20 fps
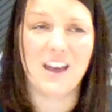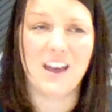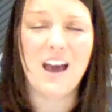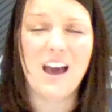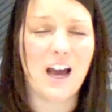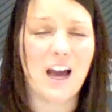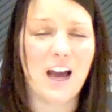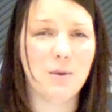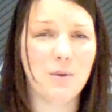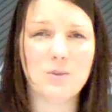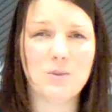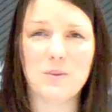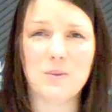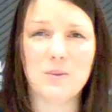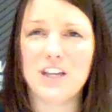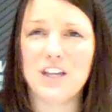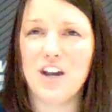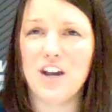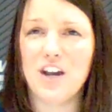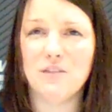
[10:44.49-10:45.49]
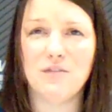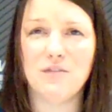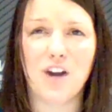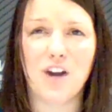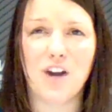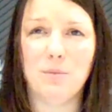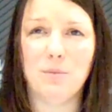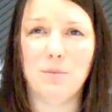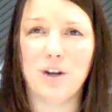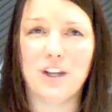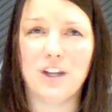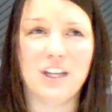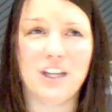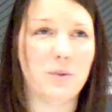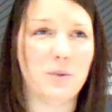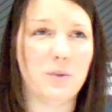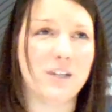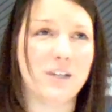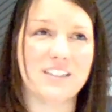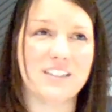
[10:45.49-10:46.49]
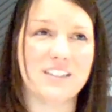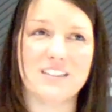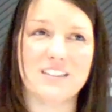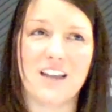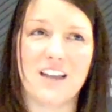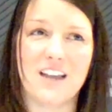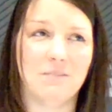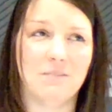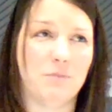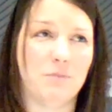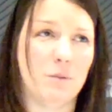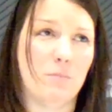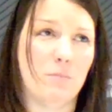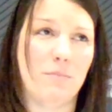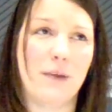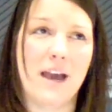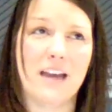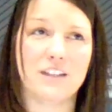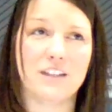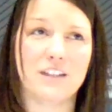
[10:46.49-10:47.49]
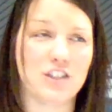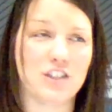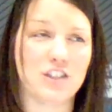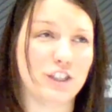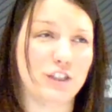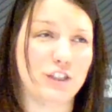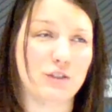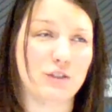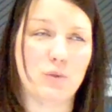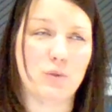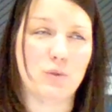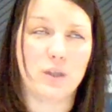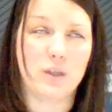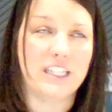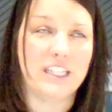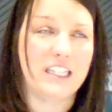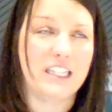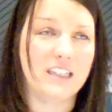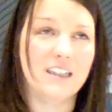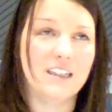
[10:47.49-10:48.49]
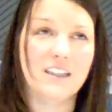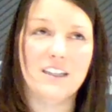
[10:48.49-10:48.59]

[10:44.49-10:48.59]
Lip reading: I worked with a young farmer. He was a bachelor, 20,